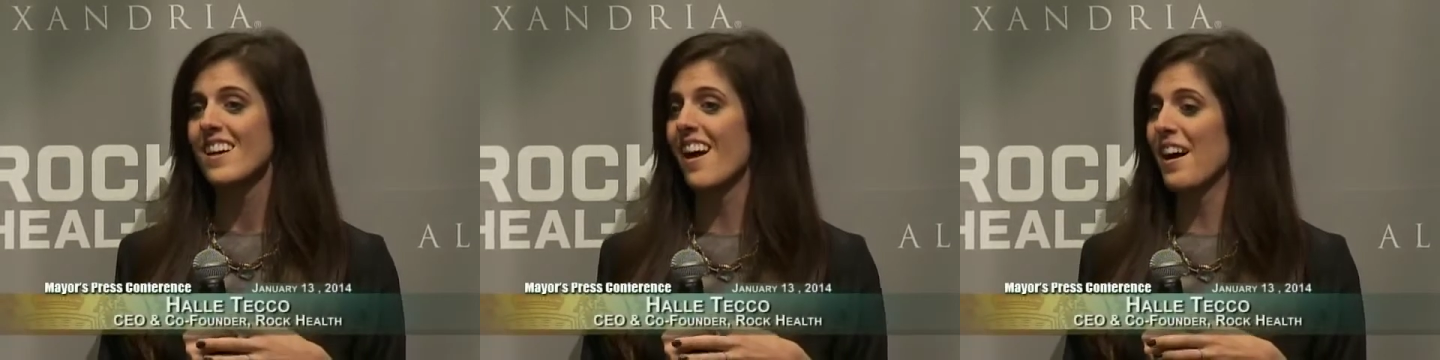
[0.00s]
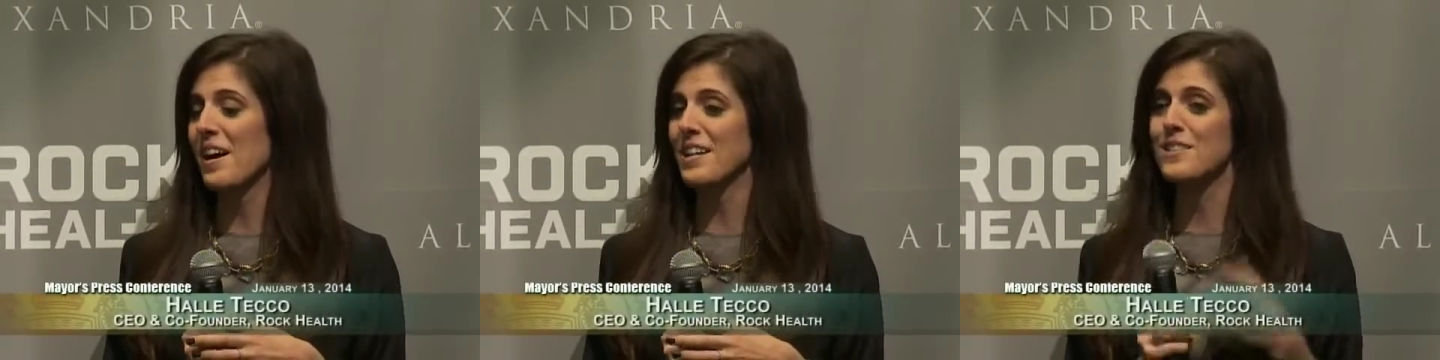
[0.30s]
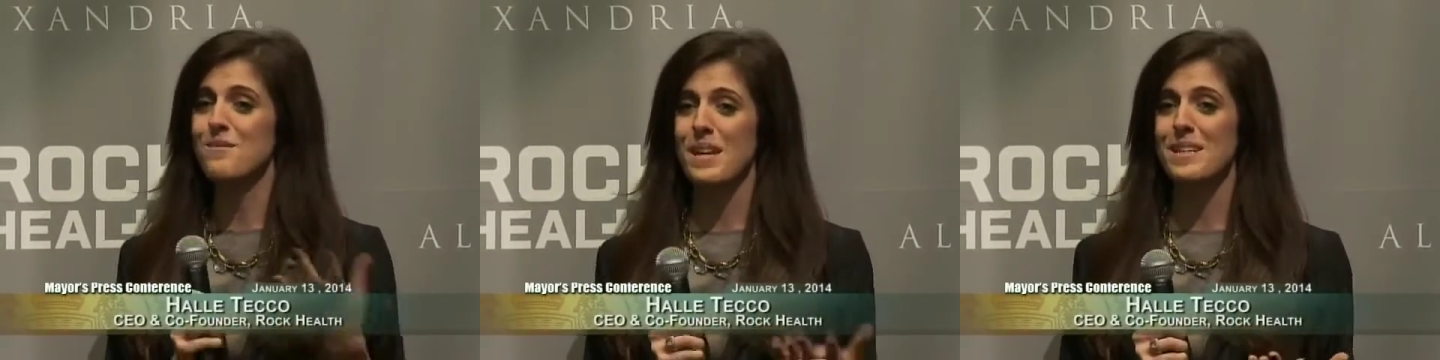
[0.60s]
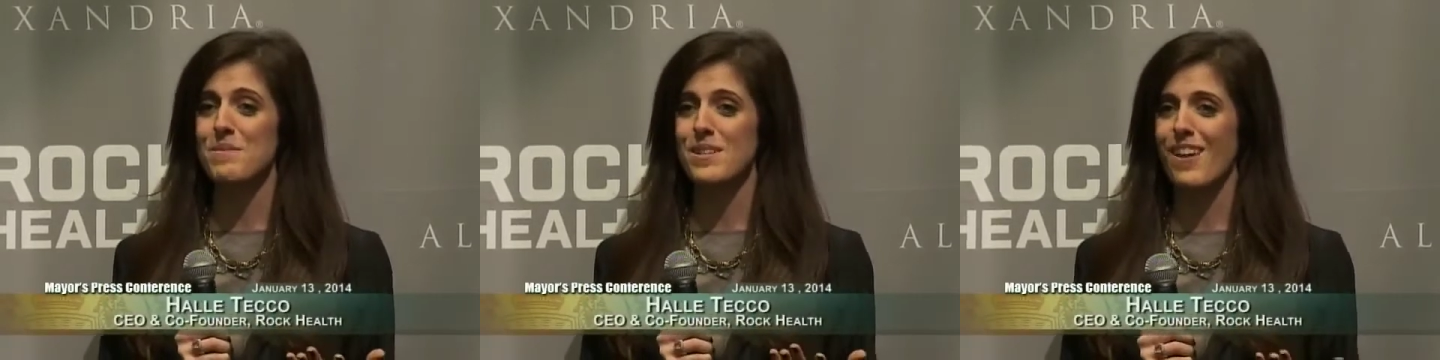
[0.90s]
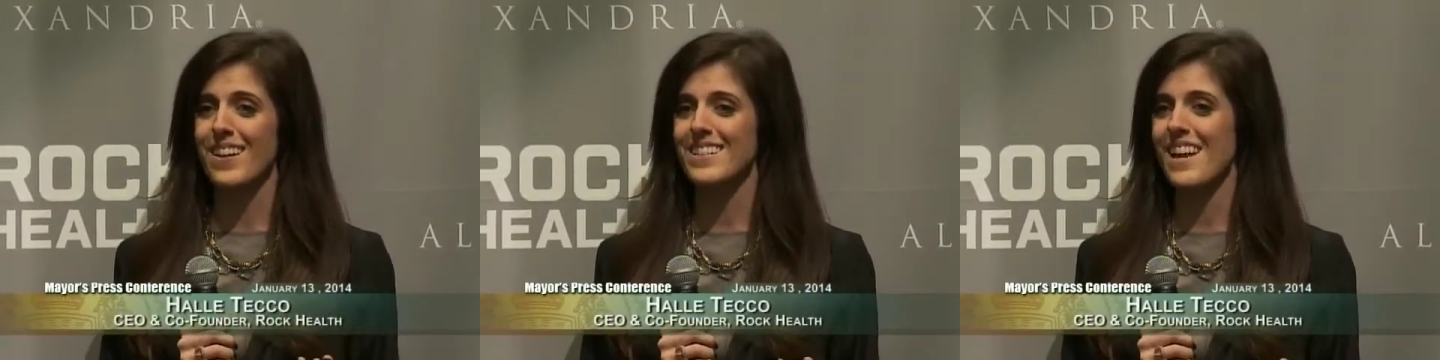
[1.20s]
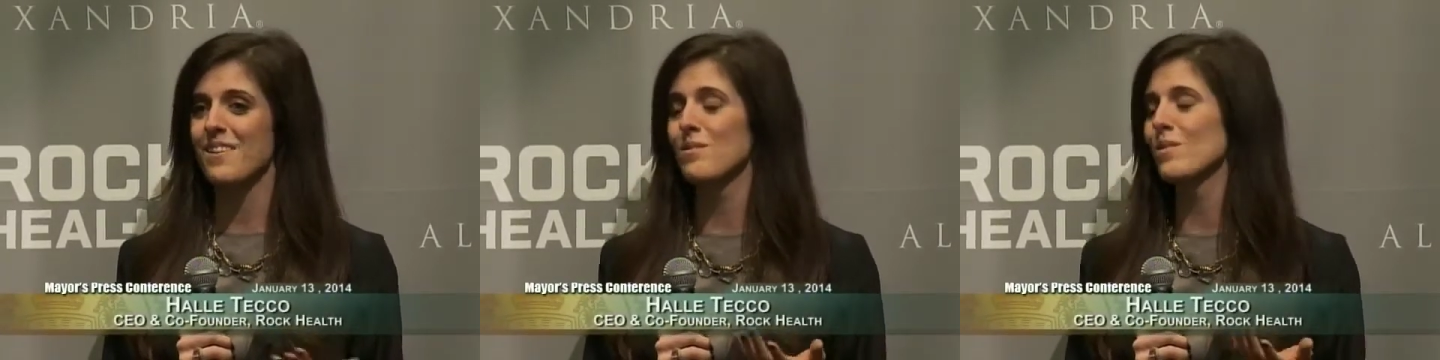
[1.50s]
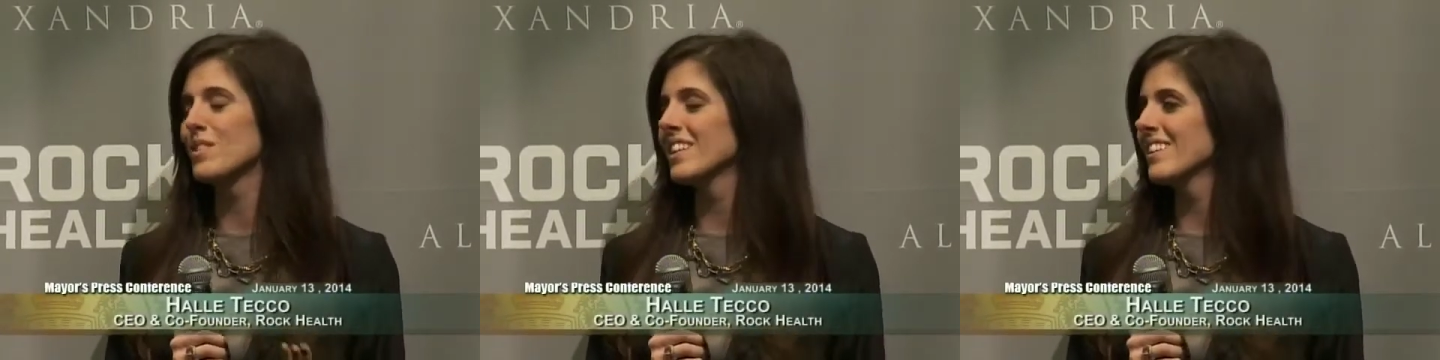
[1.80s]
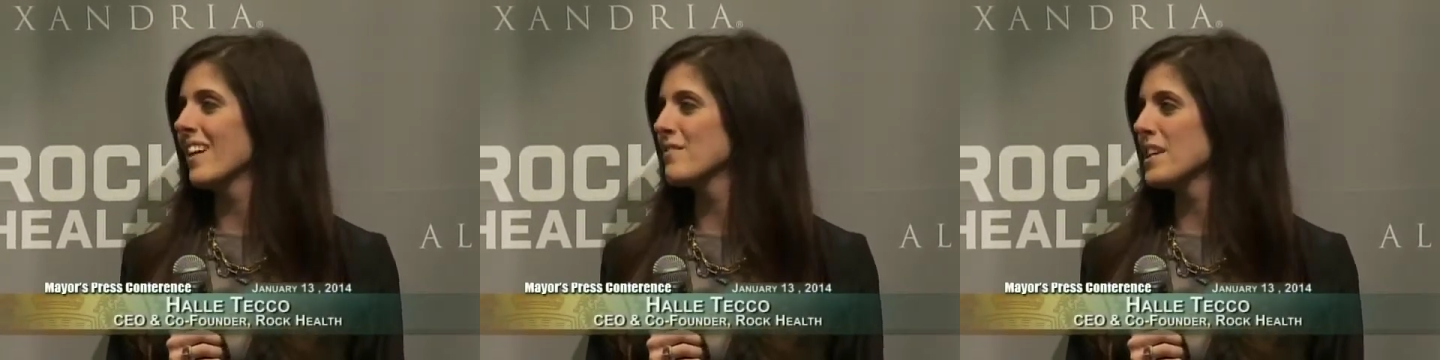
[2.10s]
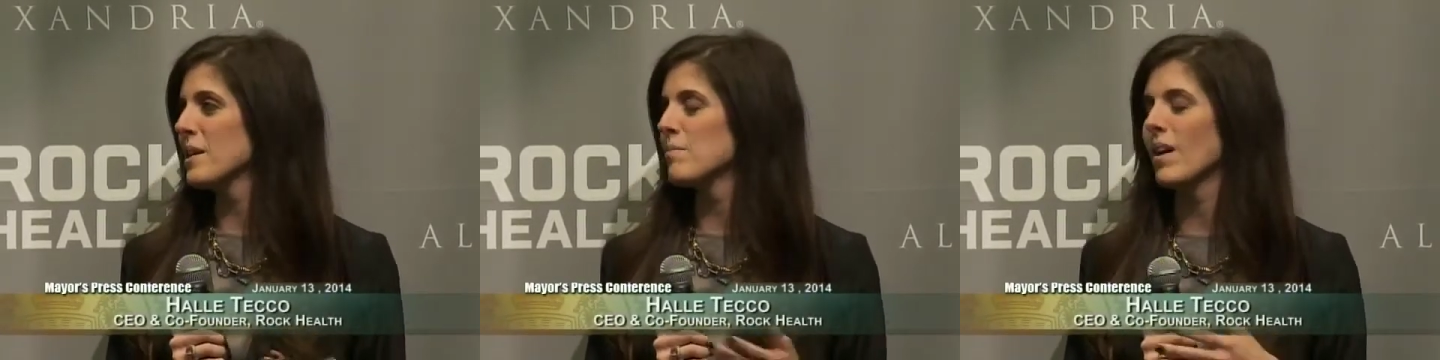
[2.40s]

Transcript: And so we ended up in Chinatown, and we really loved it.